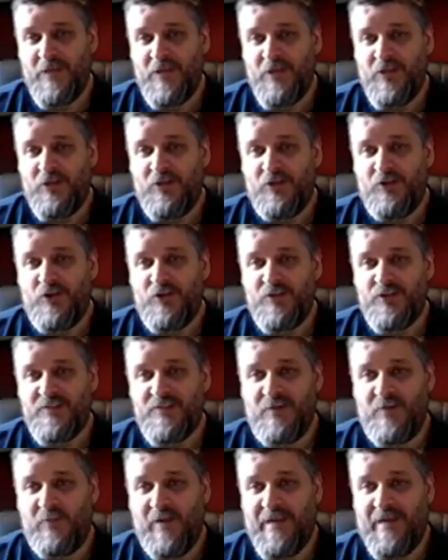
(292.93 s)
You'll notice
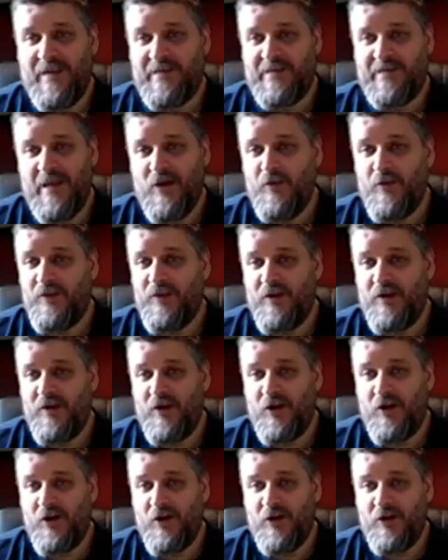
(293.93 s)
that right now there are
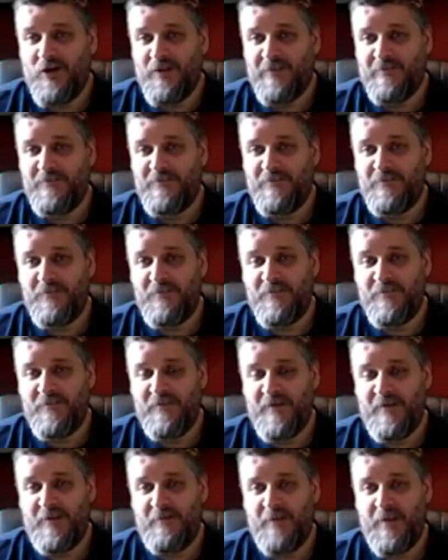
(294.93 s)
currently
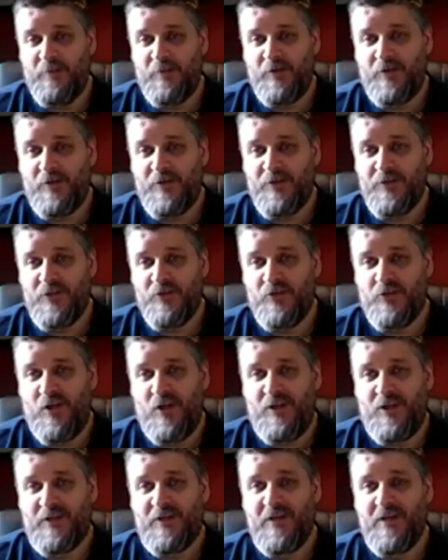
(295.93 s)
55 people in the
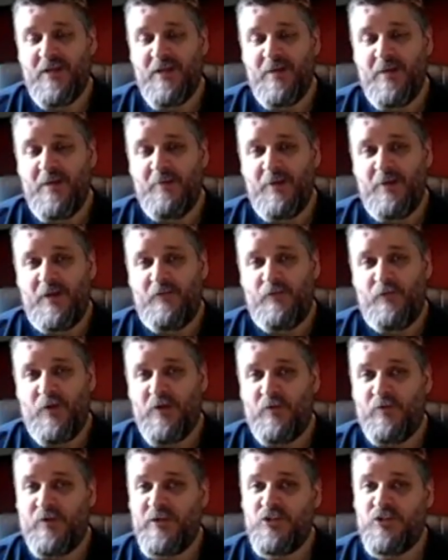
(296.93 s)
drawing, but if we
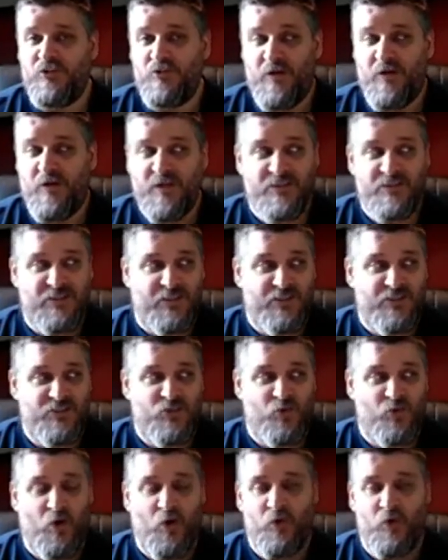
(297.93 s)
restrict it
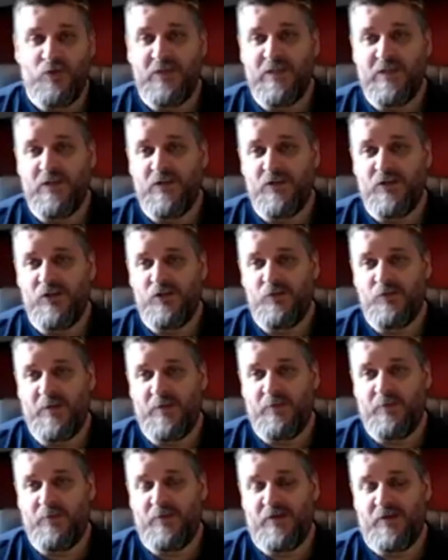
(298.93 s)
to only include
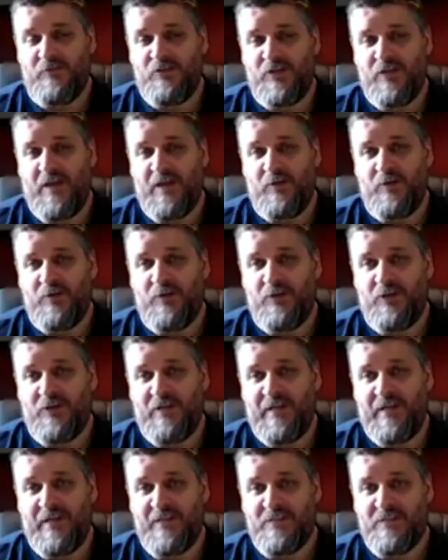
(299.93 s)
people that have chatted within the
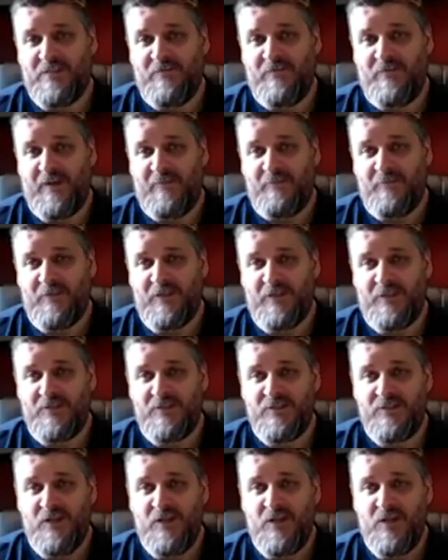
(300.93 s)
last 5 minutes,
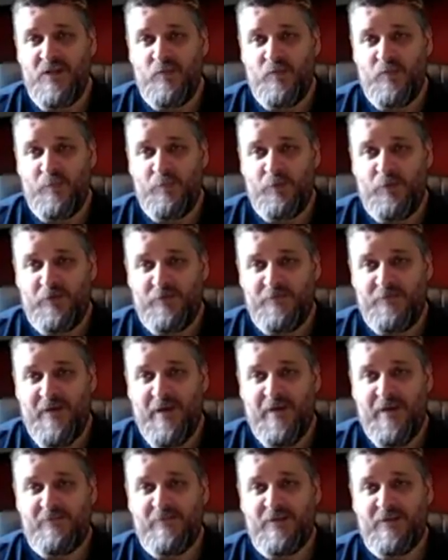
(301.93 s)
we put a
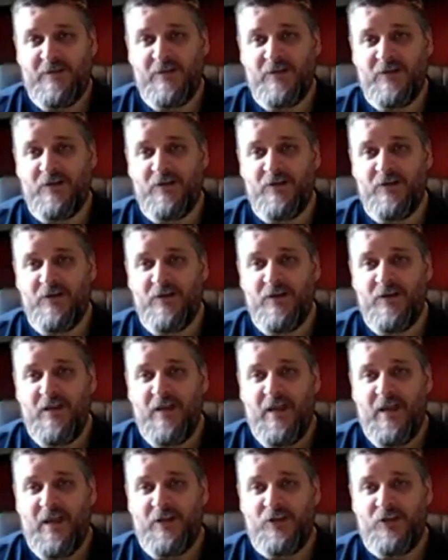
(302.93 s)
5 here,
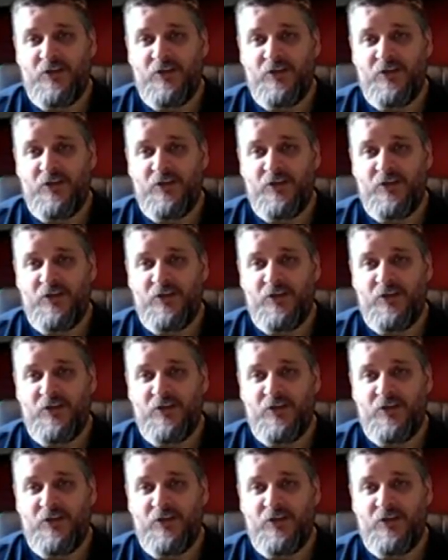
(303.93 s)
And you'll